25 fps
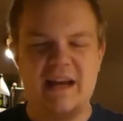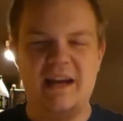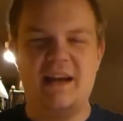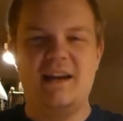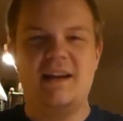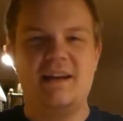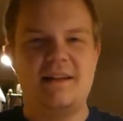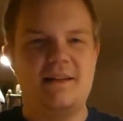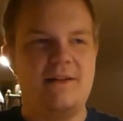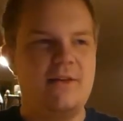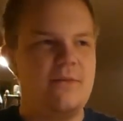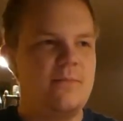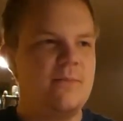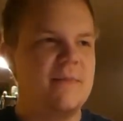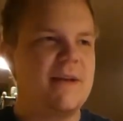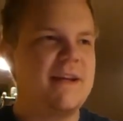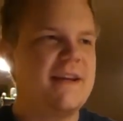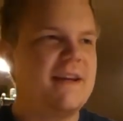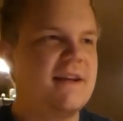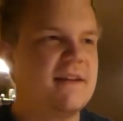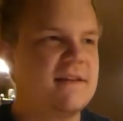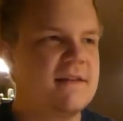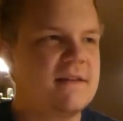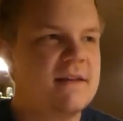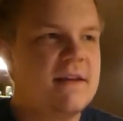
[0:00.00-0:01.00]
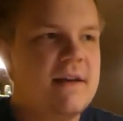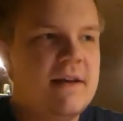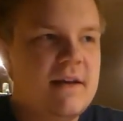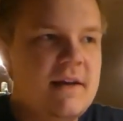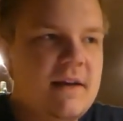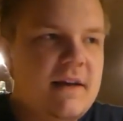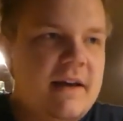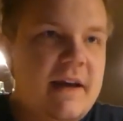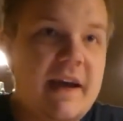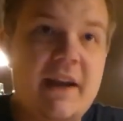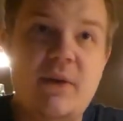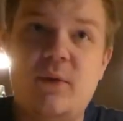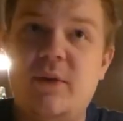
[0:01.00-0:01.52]
I love my cats.
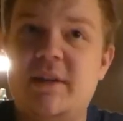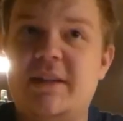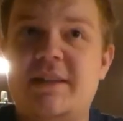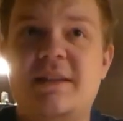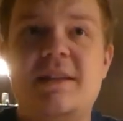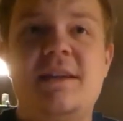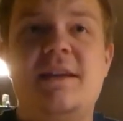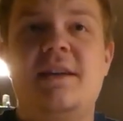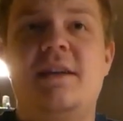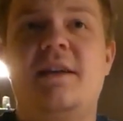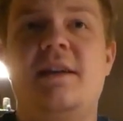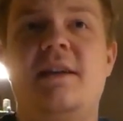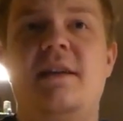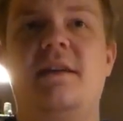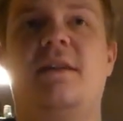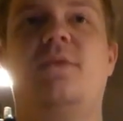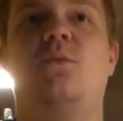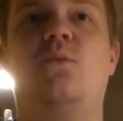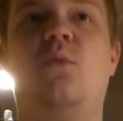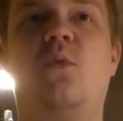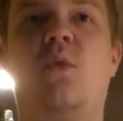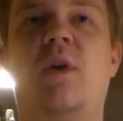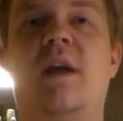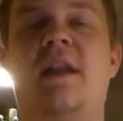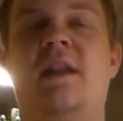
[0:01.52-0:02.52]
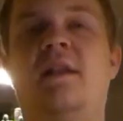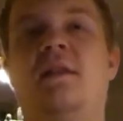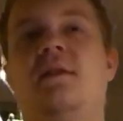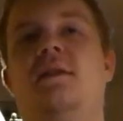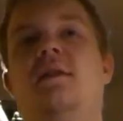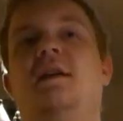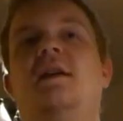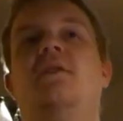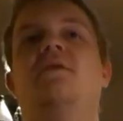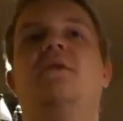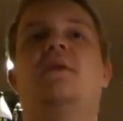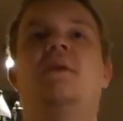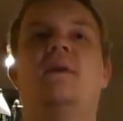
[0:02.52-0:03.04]
Anyways,
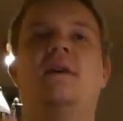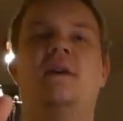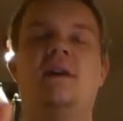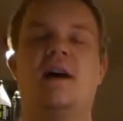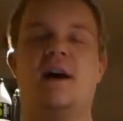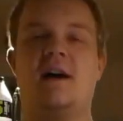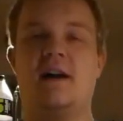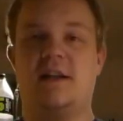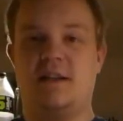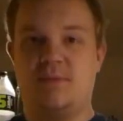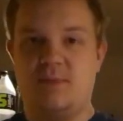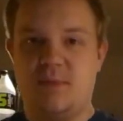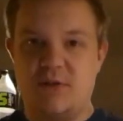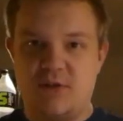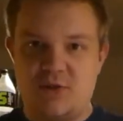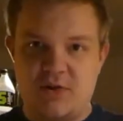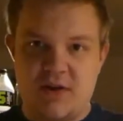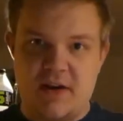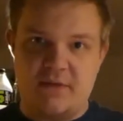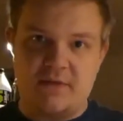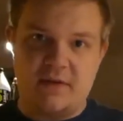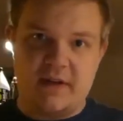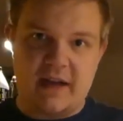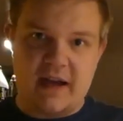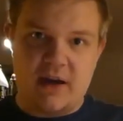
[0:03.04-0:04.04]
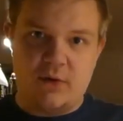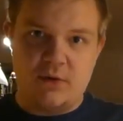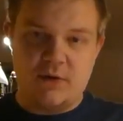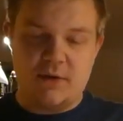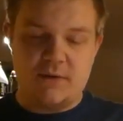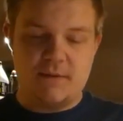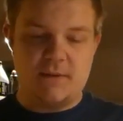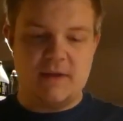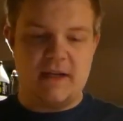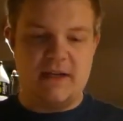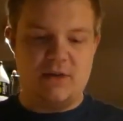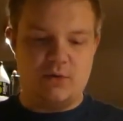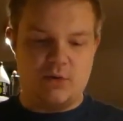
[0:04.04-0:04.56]
when every card has been drafted
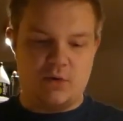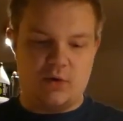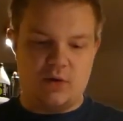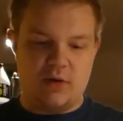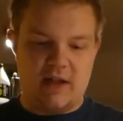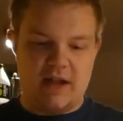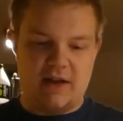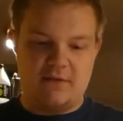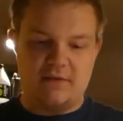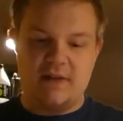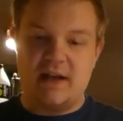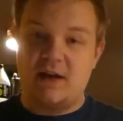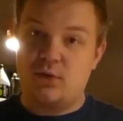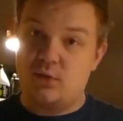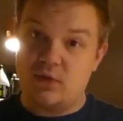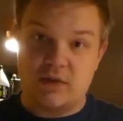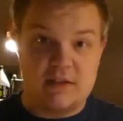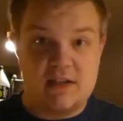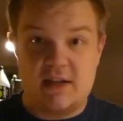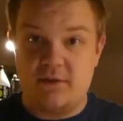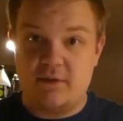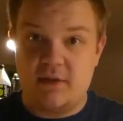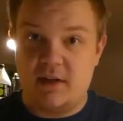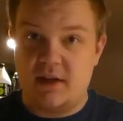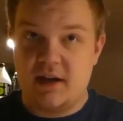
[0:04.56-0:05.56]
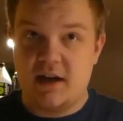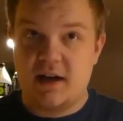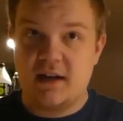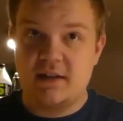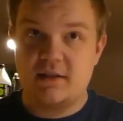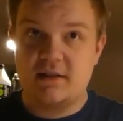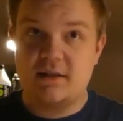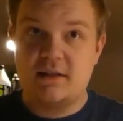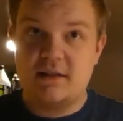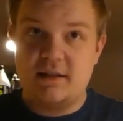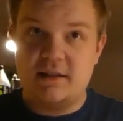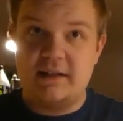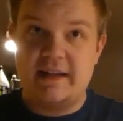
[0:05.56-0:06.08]
out, and you all have now 7
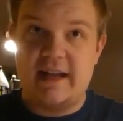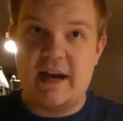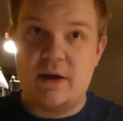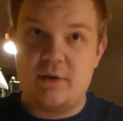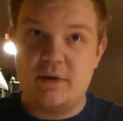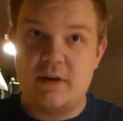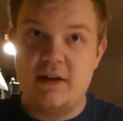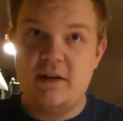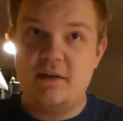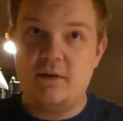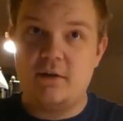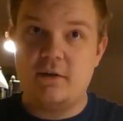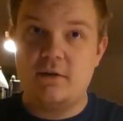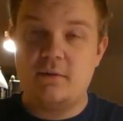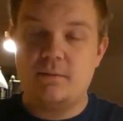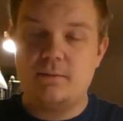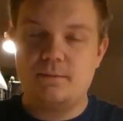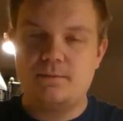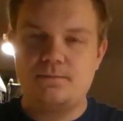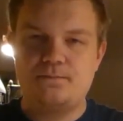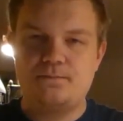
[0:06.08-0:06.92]
cards down here,